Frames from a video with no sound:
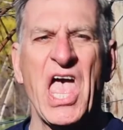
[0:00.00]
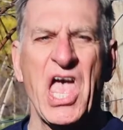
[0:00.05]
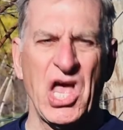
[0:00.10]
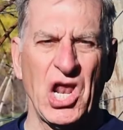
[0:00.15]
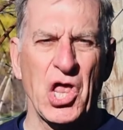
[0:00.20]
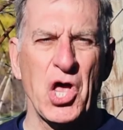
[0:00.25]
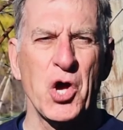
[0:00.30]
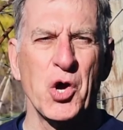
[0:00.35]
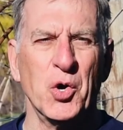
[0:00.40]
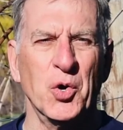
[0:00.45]

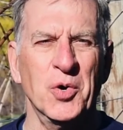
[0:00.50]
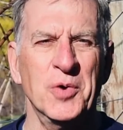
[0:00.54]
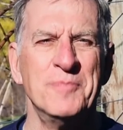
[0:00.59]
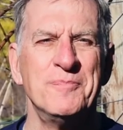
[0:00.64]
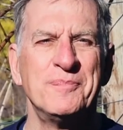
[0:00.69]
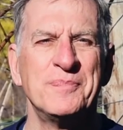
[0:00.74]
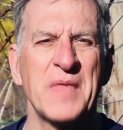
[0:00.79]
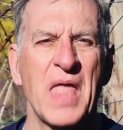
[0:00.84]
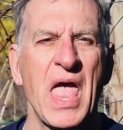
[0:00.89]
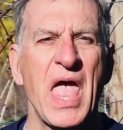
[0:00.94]
Hello
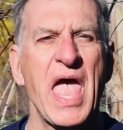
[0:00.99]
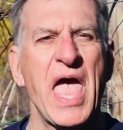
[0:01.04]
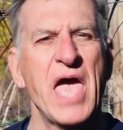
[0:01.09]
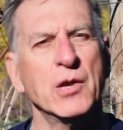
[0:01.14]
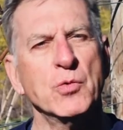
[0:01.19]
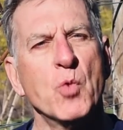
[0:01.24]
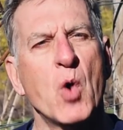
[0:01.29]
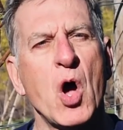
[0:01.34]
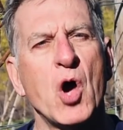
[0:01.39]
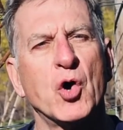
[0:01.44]

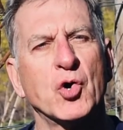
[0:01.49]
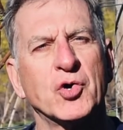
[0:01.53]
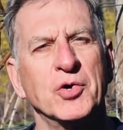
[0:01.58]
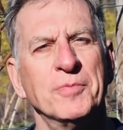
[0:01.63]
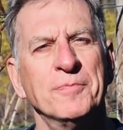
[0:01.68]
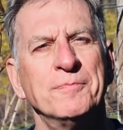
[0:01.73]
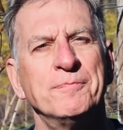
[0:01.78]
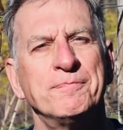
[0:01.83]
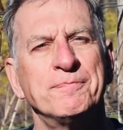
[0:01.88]
and welcome.